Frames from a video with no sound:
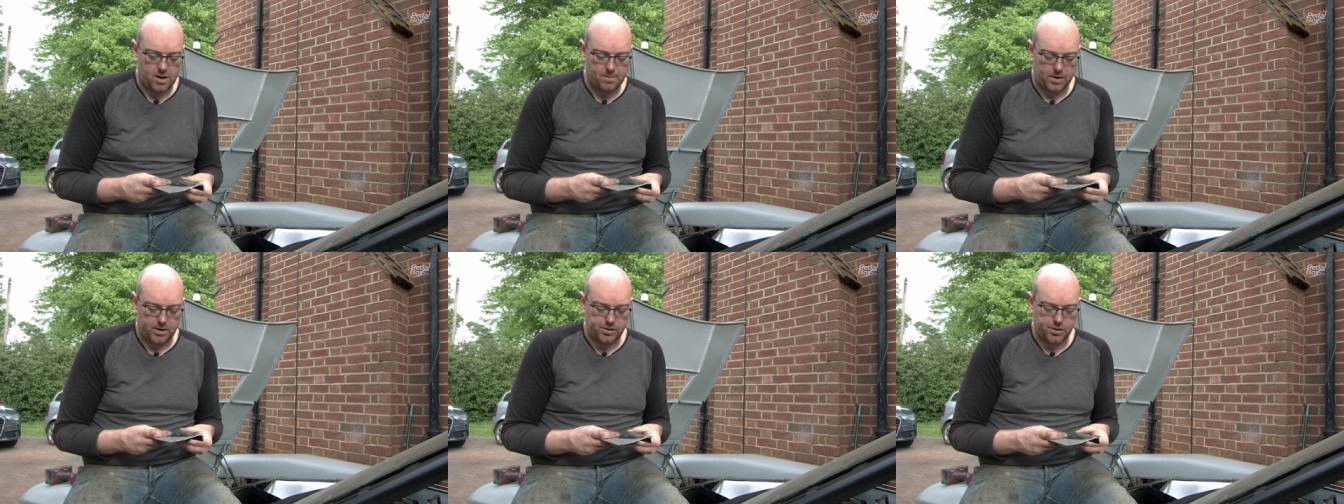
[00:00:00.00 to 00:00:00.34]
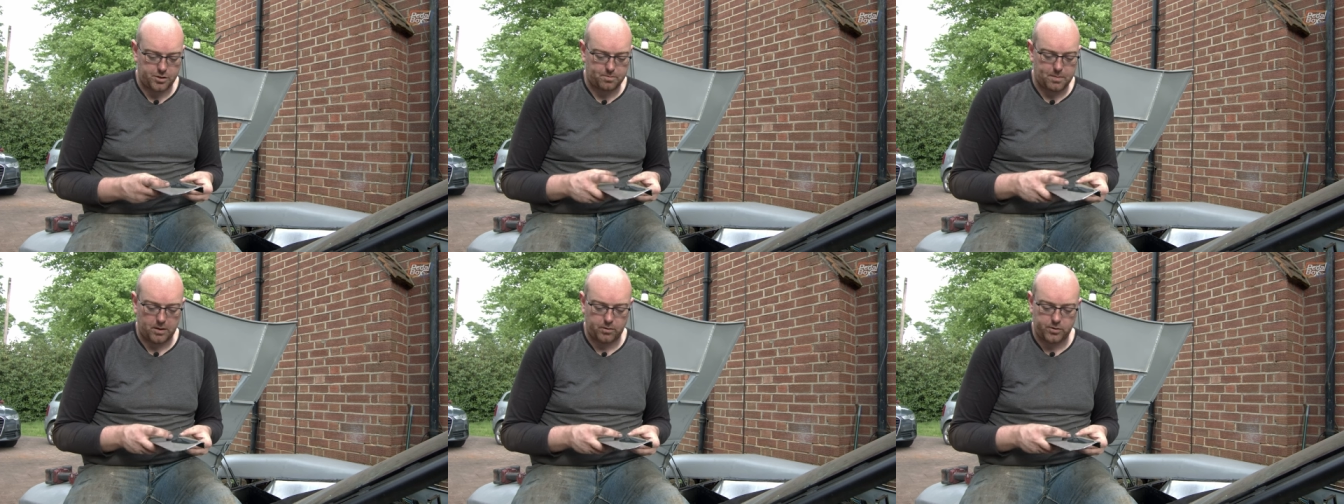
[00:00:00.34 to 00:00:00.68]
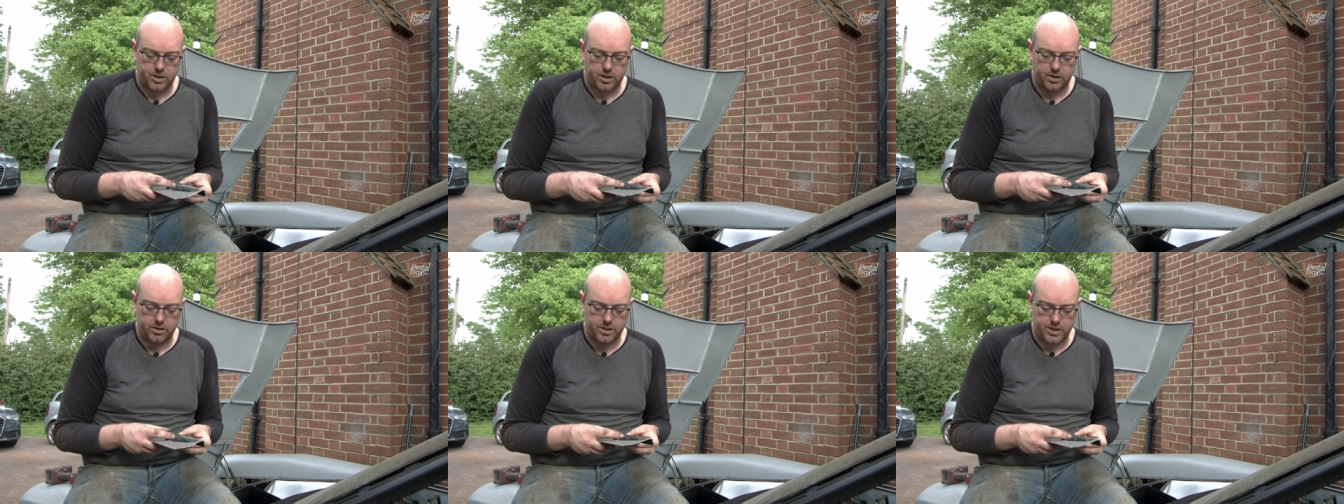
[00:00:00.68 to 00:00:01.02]
I might just mount
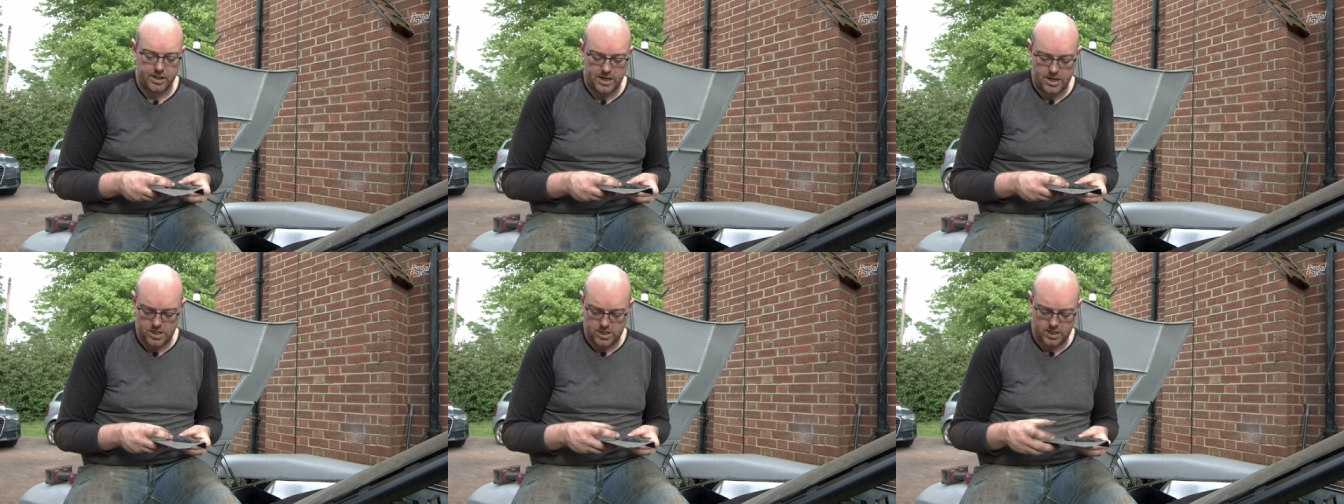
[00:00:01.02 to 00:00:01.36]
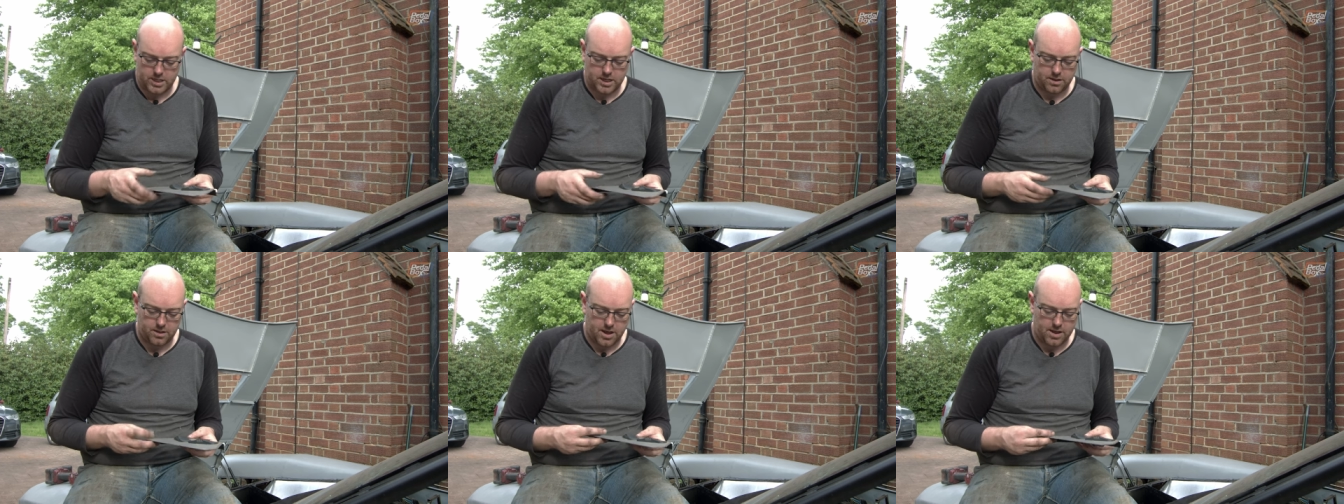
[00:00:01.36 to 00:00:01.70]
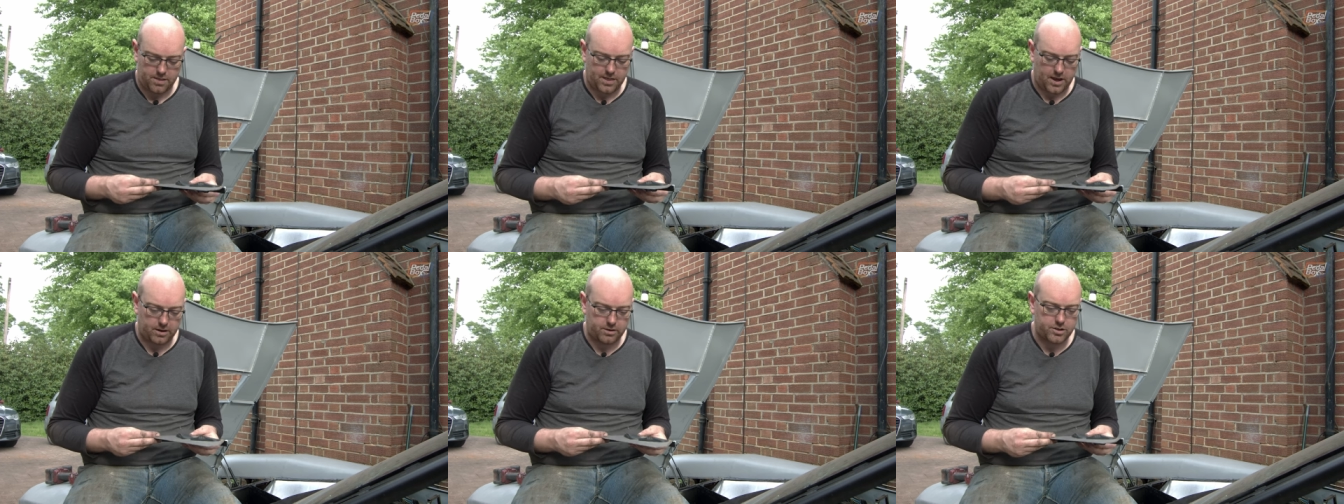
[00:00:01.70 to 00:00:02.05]
it underneath, and
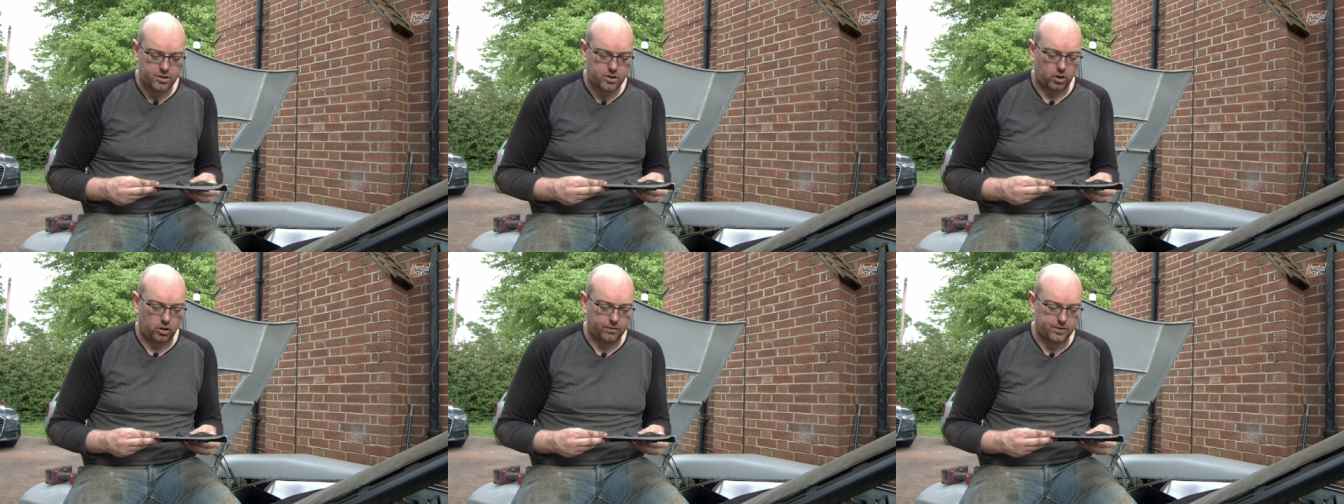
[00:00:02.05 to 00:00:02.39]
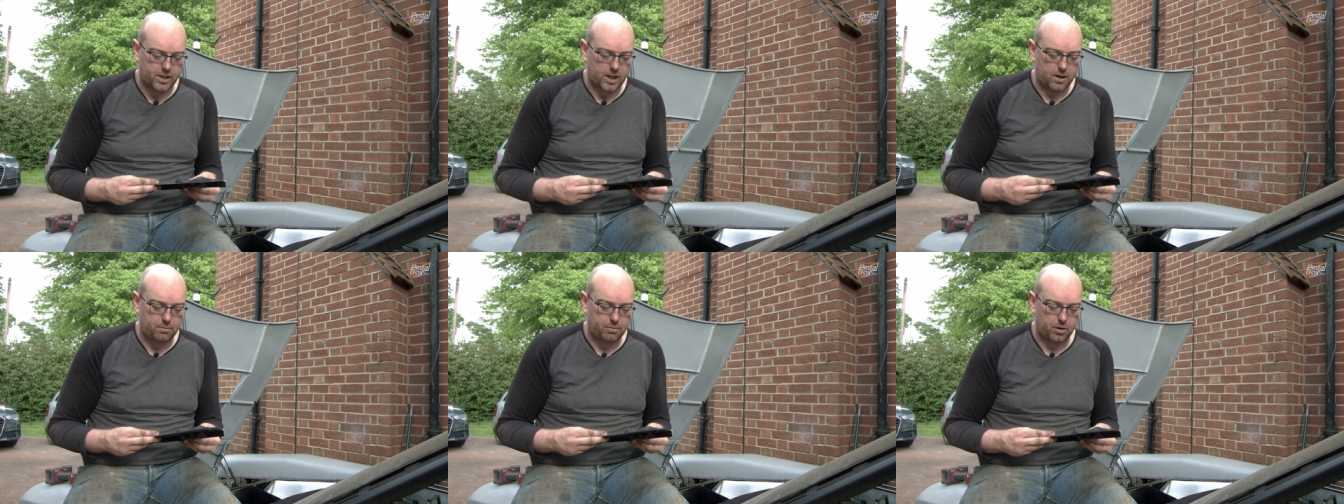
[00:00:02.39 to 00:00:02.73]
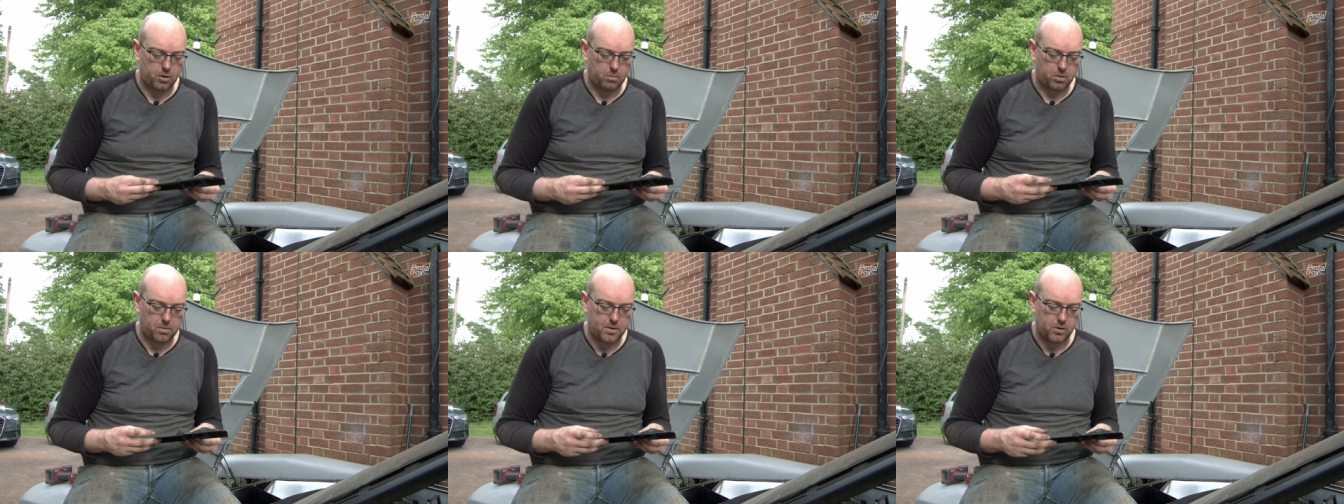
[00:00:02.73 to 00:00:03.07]
then that solves that
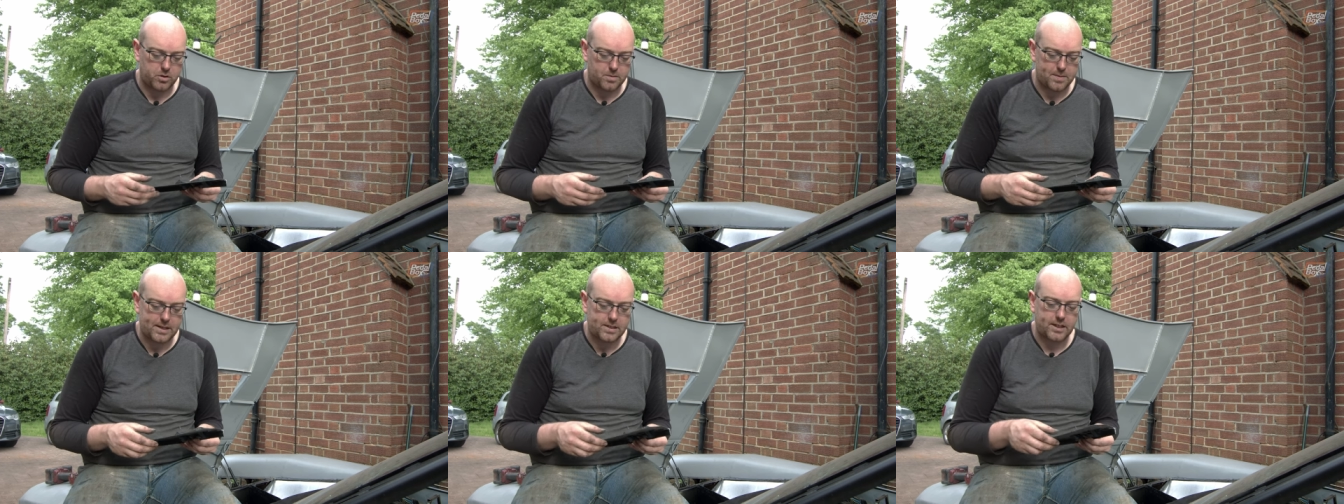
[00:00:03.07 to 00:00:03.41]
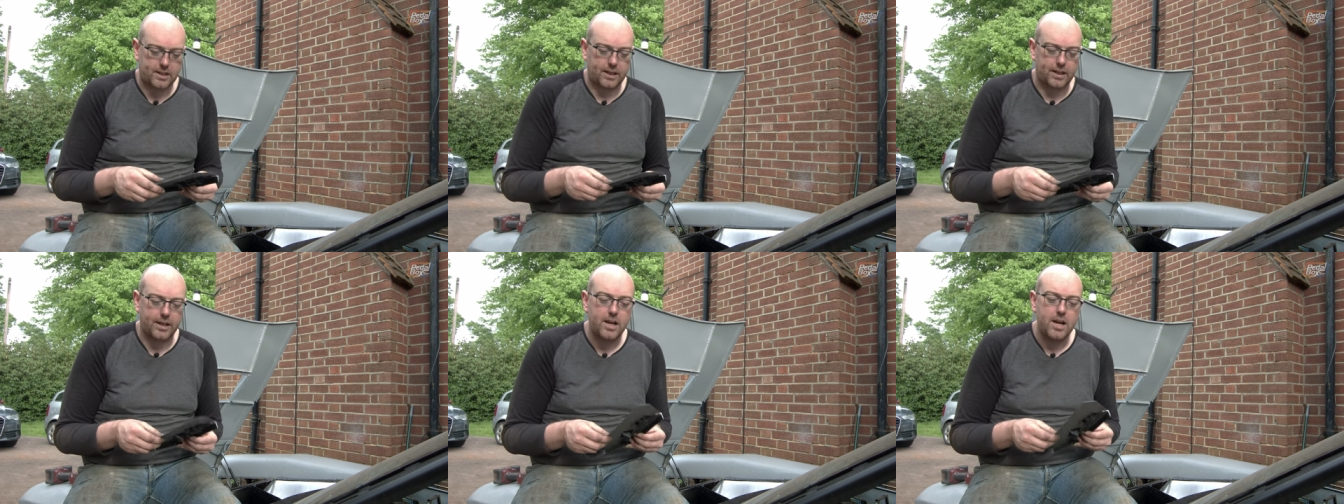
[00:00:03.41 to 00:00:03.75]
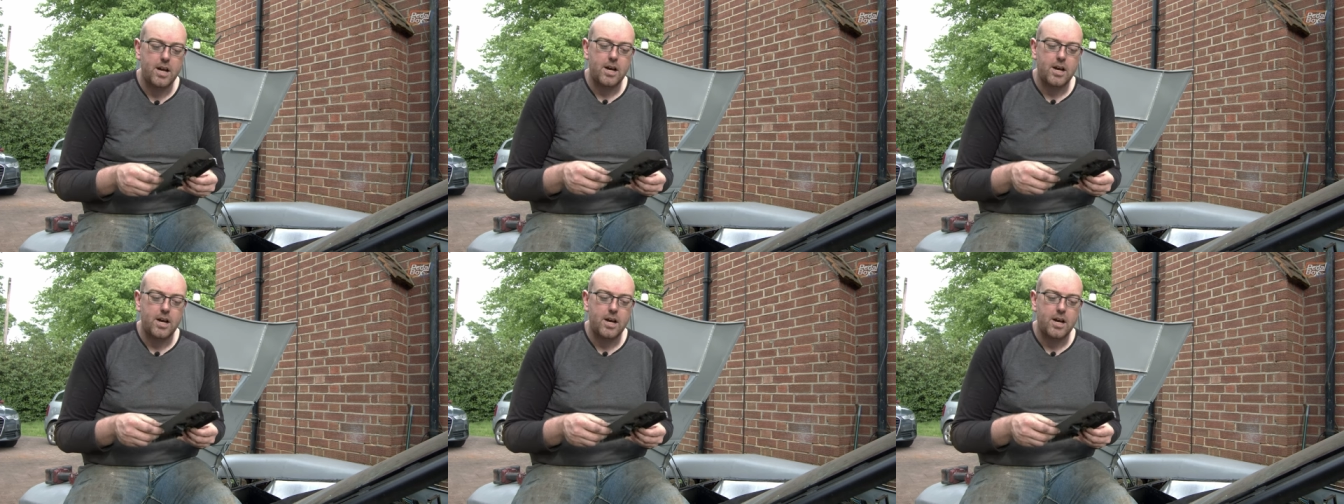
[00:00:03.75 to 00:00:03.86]
problem automatically.